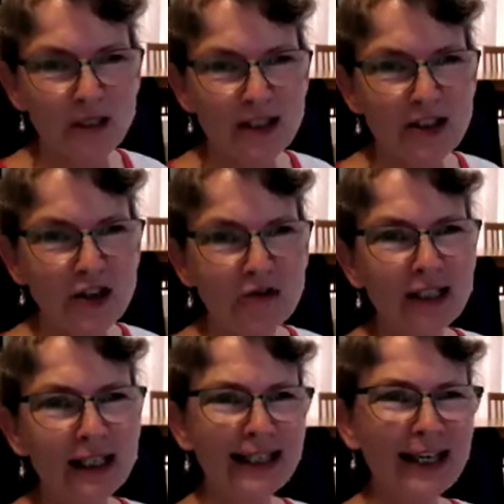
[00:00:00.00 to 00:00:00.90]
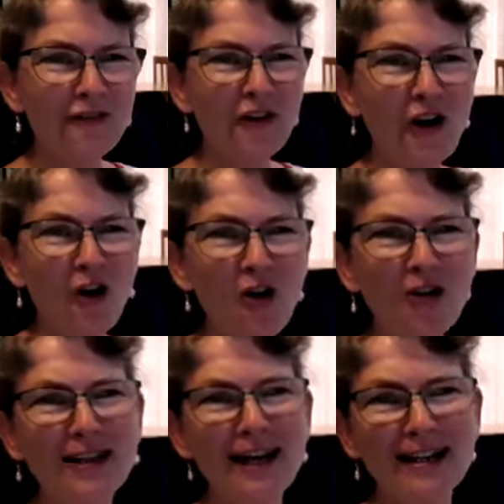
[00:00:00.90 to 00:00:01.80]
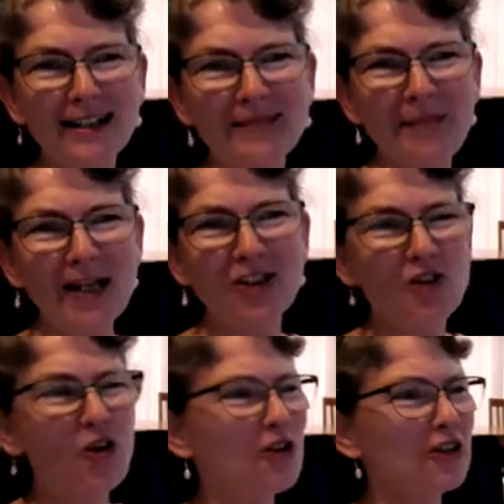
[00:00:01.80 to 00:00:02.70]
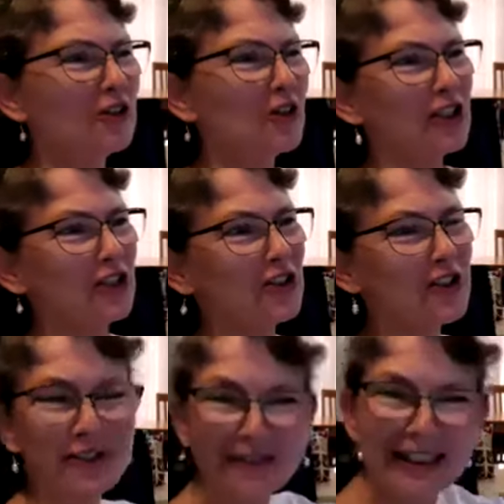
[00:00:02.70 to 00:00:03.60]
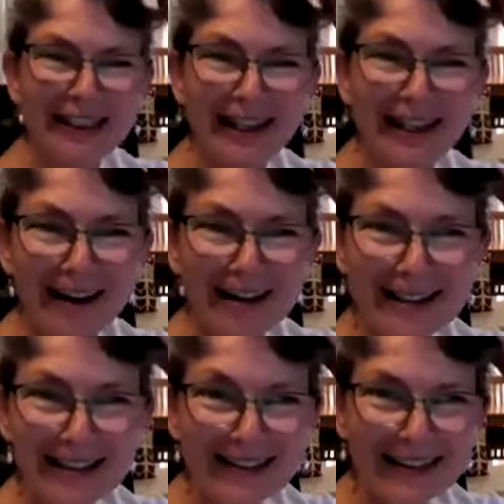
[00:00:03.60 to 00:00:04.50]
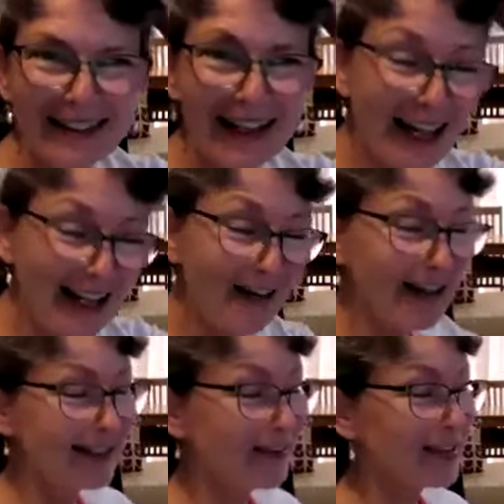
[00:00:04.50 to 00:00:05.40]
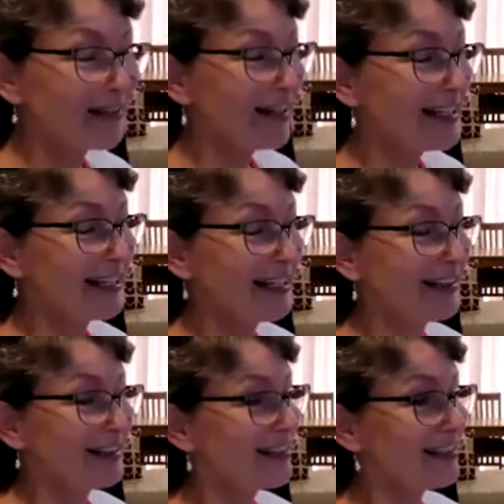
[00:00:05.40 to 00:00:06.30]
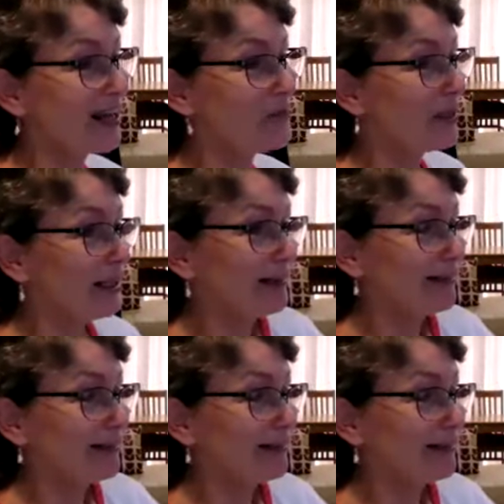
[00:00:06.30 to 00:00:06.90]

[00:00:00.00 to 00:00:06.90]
So really make sure all the conditions are really ideal. And I know that sounds a really silly thing to say, but